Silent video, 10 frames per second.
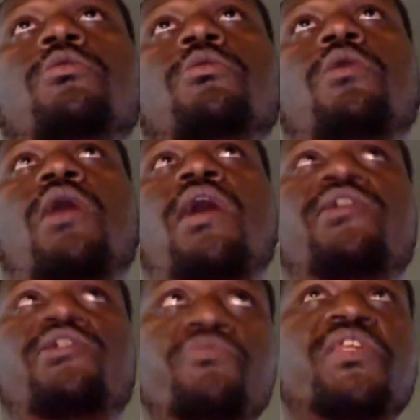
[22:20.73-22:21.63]
I
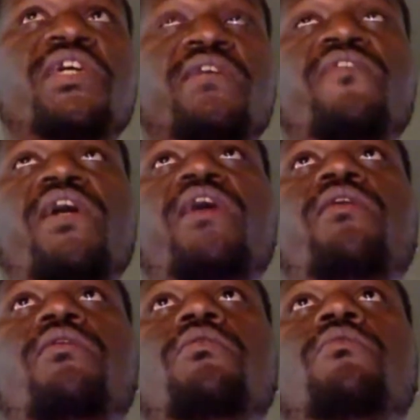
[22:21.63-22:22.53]
do think
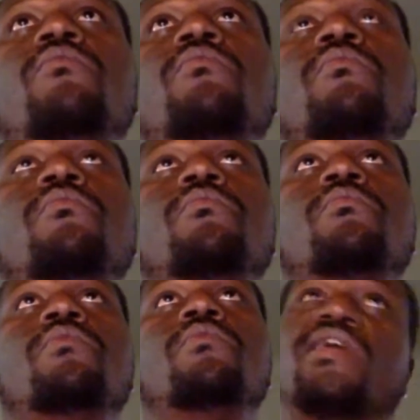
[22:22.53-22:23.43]
that,
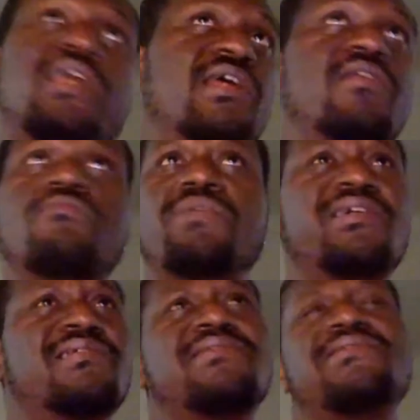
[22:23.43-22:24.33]
and again,
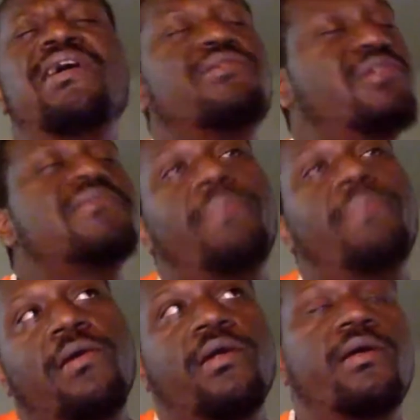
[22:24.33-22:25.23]
because it's not just
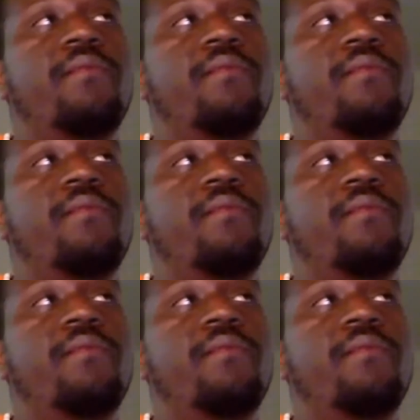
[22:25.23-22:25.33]
America.